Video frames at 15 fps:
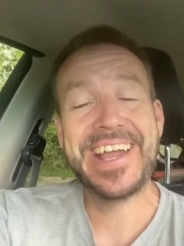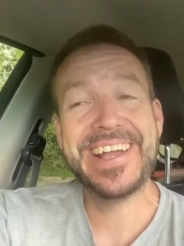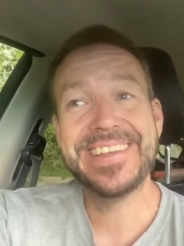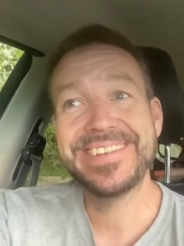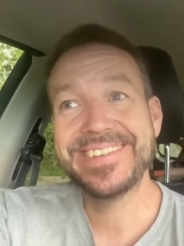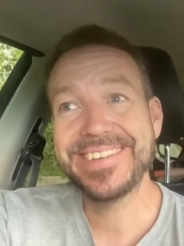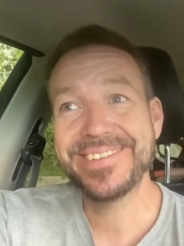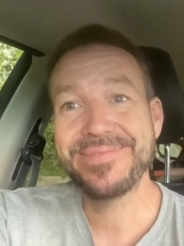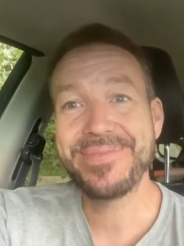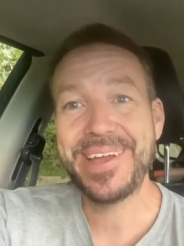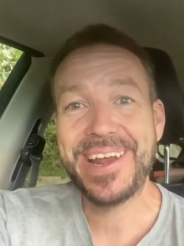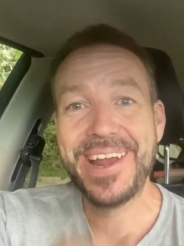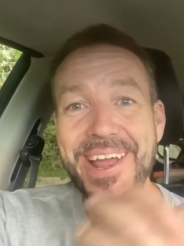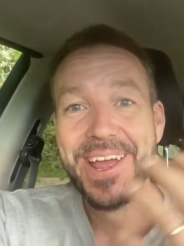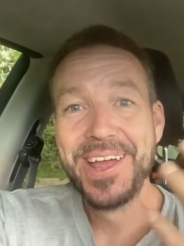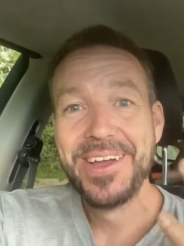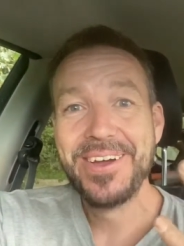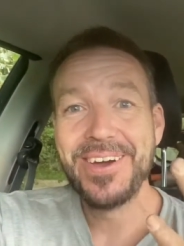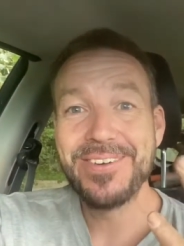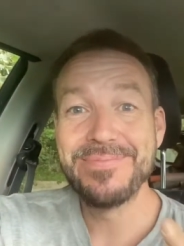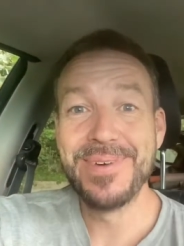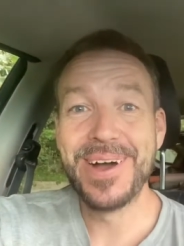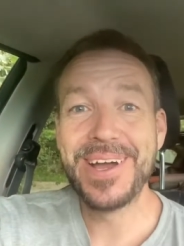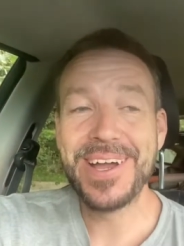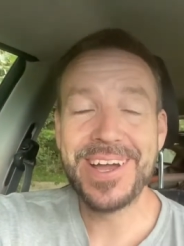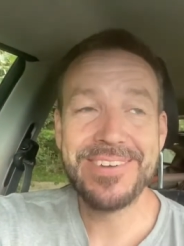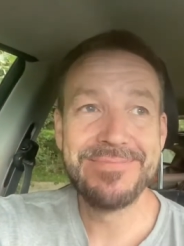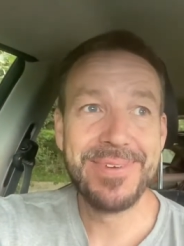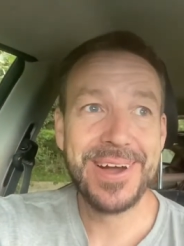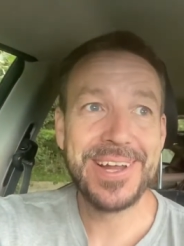It's just been of my
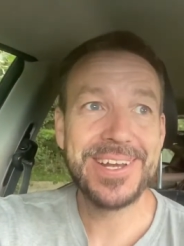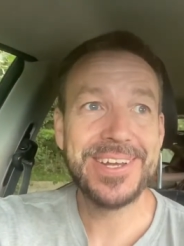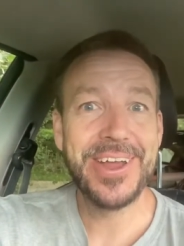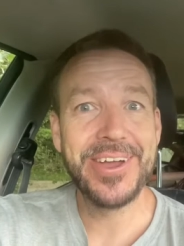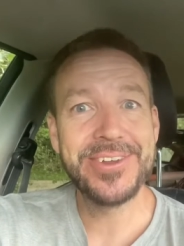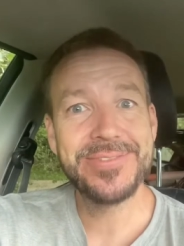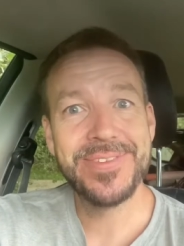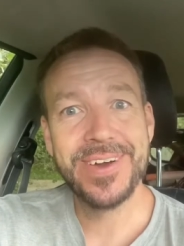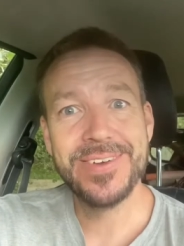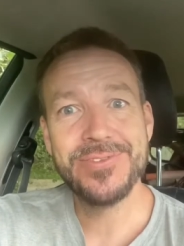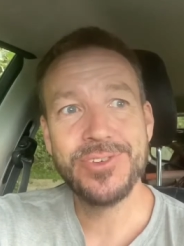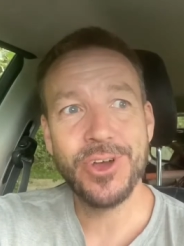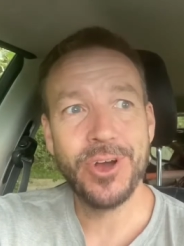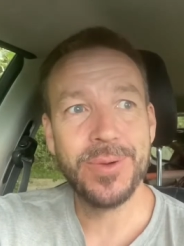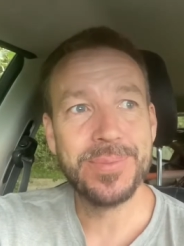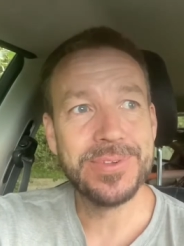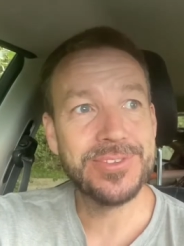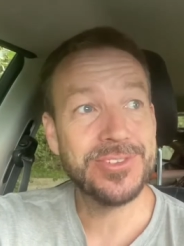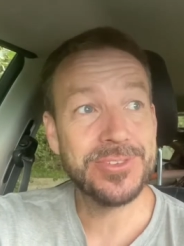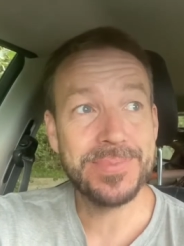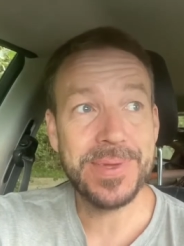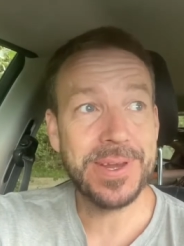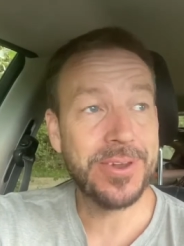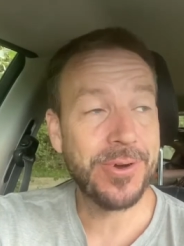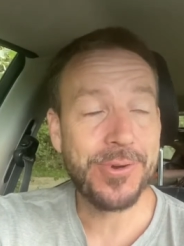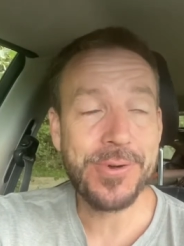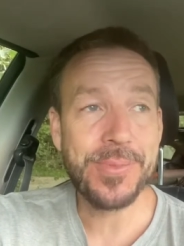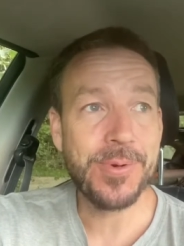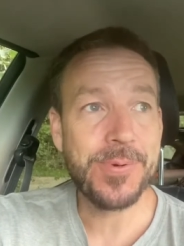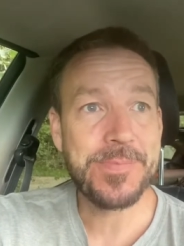of my nine to five job has just been
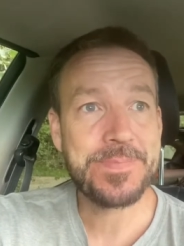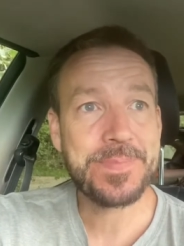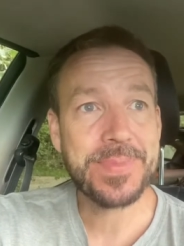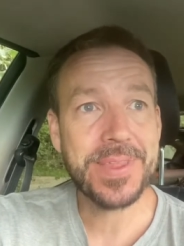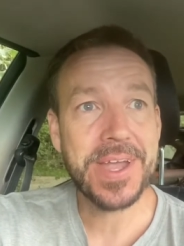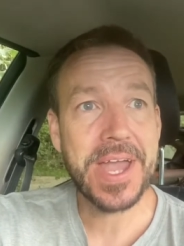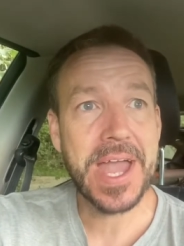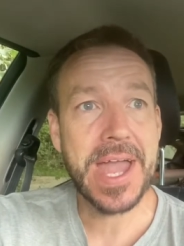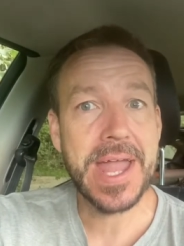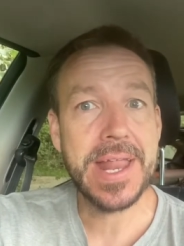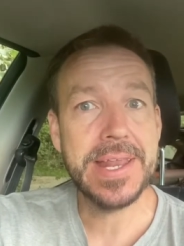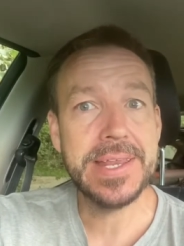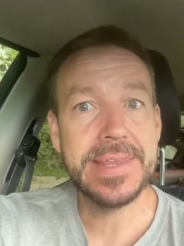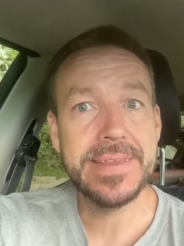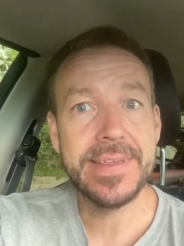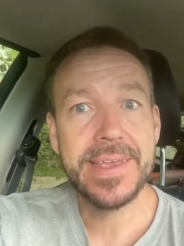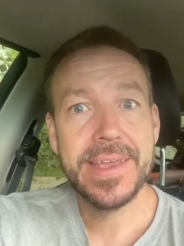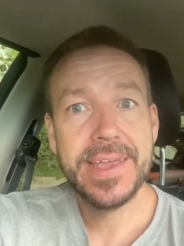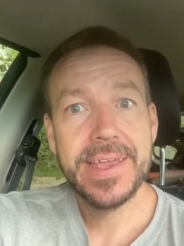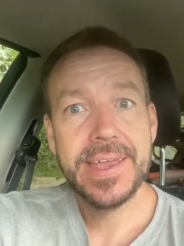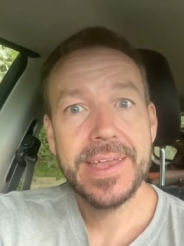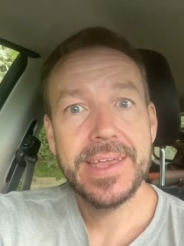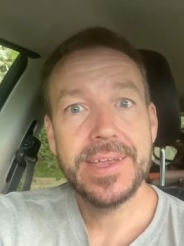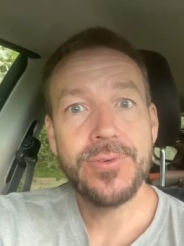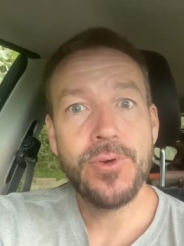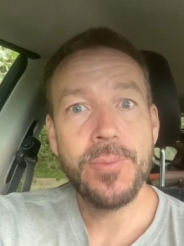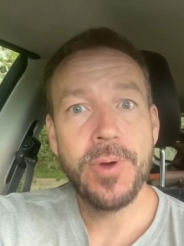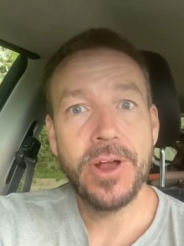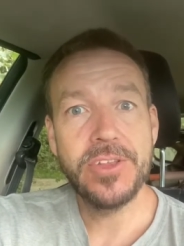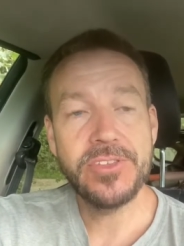horrible, and it
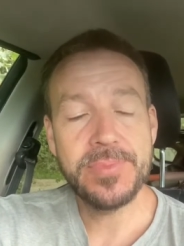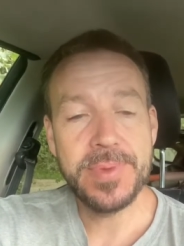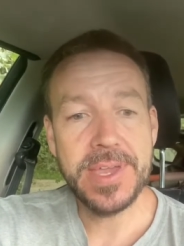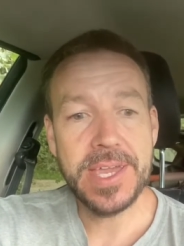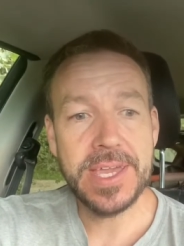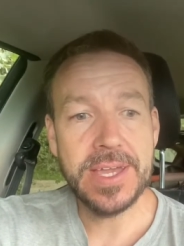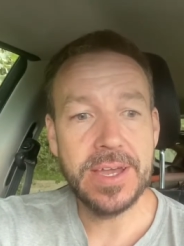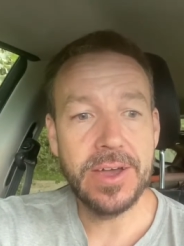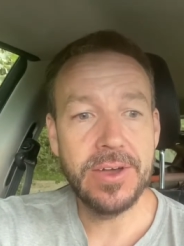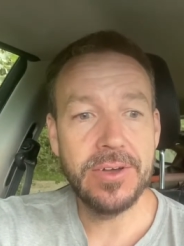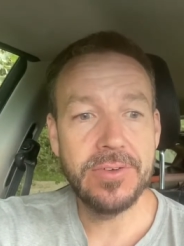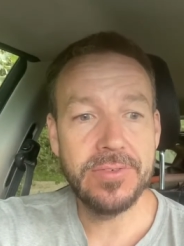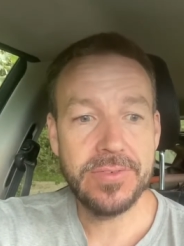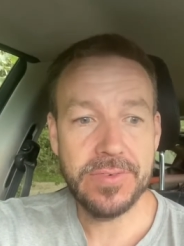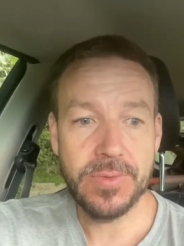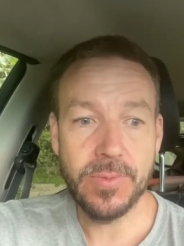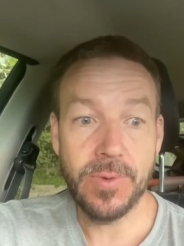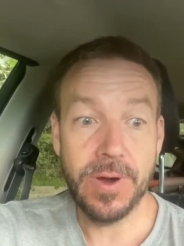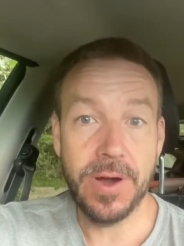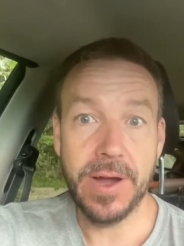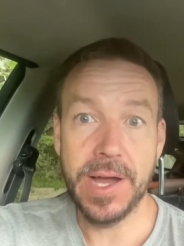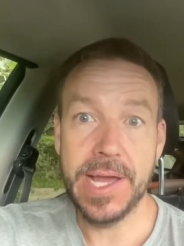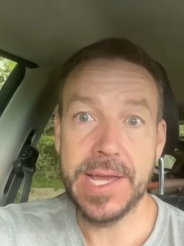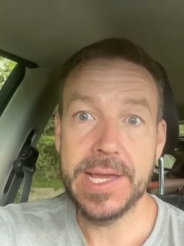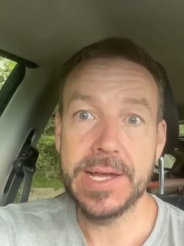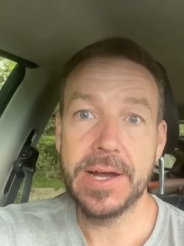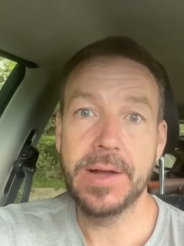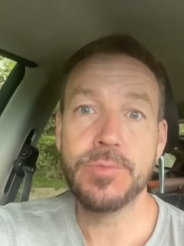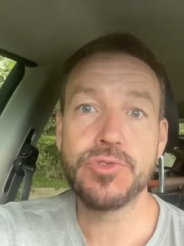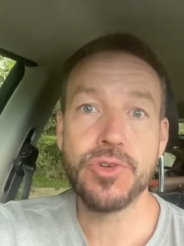reminds me of why
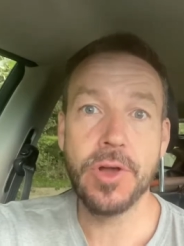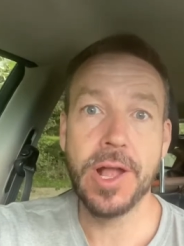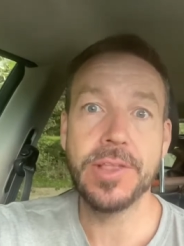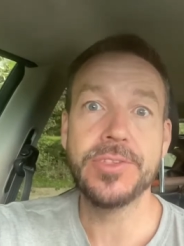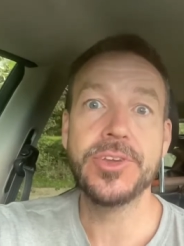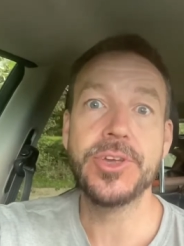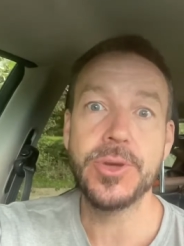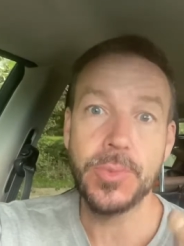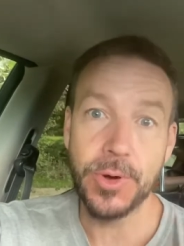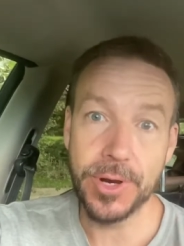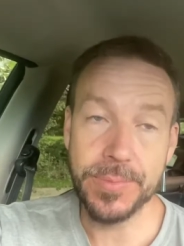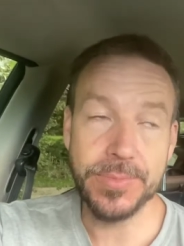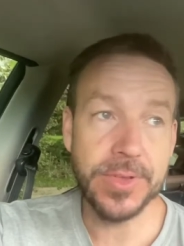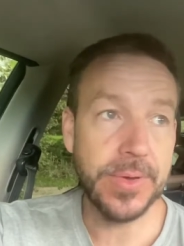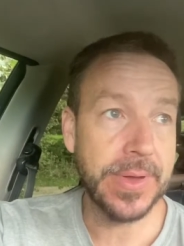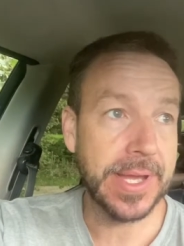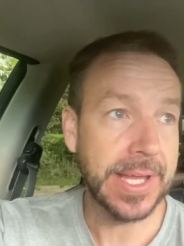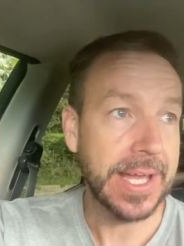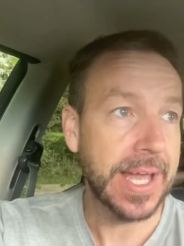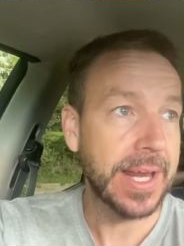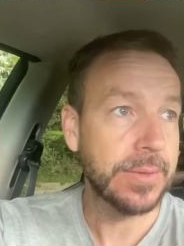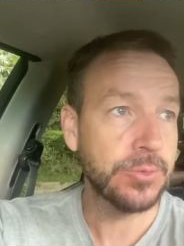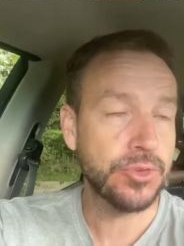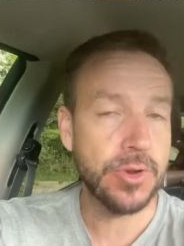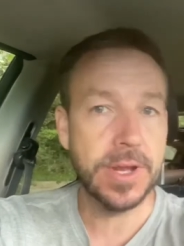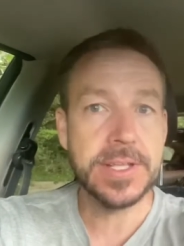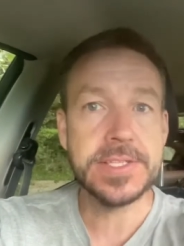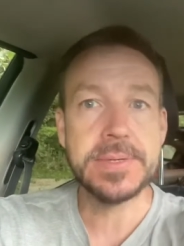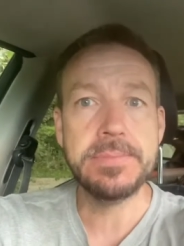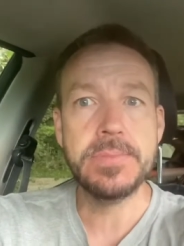I'm trying to do what I'm doing, and I'm
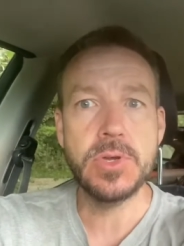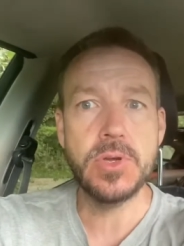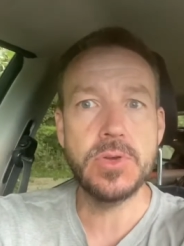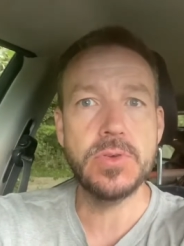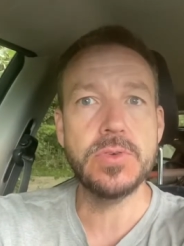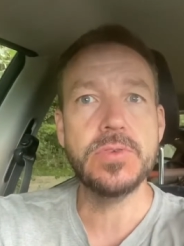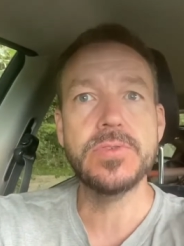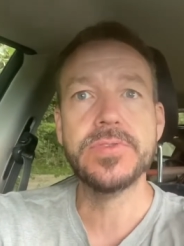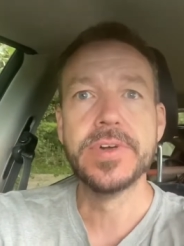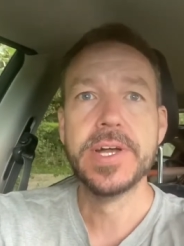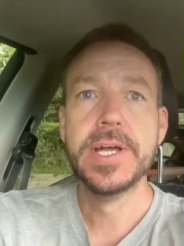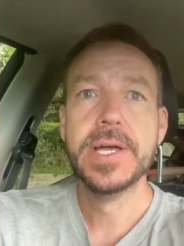trying to move